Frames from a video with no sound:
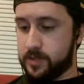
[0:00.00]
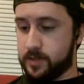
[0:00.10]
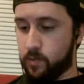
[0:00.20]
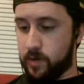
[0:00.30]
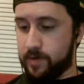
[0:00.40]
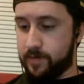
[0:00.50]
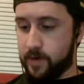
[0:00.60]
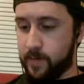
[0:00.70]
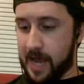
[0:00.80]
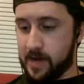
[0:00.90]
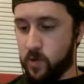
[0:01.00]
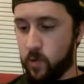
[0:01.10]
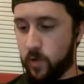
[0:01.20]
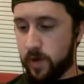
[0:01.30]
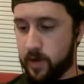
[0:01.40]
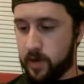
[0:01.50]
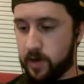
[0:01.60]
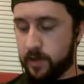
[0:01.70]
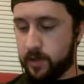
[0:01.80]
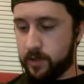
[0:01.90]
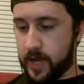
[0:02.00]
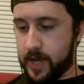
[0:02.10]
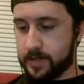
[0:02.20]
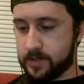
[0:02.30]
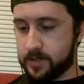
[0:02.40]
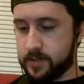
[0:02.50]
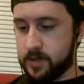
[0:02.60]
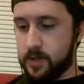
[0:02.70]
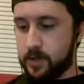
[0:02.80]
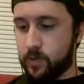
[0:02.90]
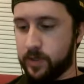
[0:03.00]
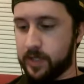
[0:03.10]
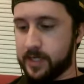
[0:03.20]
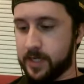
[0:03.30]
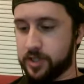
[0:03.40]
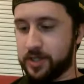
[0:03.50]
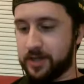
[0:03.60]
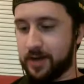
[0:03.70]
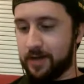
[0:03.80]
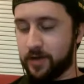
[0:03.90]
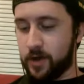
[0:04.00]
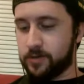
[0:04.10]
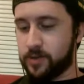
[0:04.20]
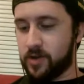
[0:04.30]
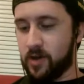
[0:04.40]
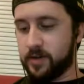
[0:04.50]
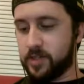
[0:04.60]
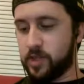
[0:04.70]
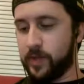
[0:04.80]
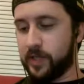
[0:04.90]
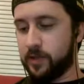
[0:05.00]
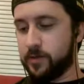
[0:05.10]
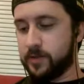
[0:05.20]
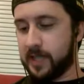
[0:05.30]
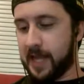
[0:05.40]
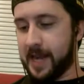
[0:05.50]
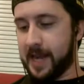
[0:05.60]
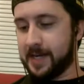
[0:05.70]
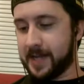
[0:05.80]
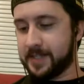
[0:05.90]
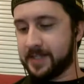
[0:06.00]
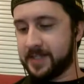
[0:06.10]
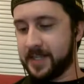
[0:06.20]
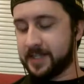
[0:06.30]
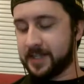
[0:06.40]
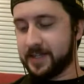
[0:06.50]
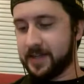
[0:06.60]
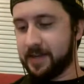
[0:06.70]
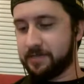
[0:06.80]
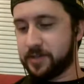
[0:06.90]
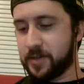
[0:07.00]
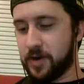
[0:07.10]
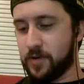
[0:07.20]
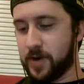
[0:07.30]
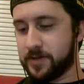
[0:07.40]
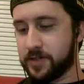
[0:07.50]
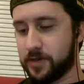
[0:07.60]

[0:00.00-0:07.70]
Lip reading: One from @Corey Paul, who asks, with the addition of Coach Sark, do we lose Lane next season? If so, where to?